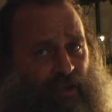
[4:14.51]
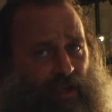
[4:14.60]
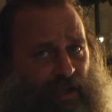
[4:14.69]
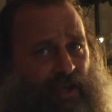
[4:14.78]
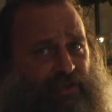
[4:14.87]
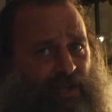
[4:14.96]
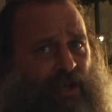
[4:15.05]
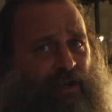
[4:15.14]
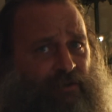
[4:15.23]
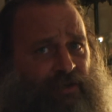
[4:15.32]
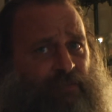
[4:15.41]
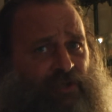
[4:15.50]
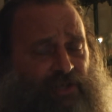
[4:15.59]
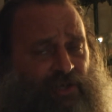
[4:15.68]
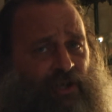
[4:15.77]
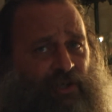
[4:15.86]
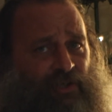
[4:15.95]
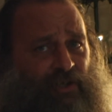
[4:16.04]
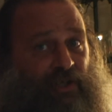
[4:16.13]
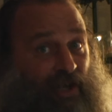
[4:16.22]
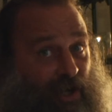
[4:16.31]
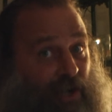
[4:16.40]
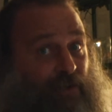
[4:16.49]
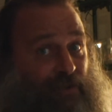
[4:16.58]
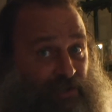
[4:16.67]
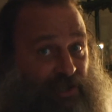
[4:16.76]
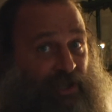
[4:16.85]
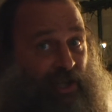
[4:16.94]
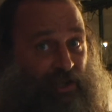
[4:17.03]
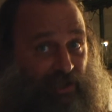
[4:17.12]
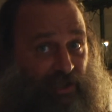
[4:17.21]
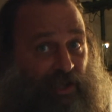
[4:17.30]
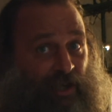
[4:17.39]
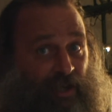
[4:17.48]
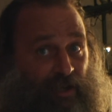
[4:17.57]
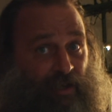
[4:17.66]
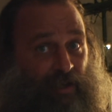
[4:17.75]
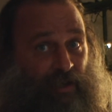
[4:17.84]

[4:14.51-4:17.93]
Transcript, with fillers: and that's congressmen saying that Congress can't get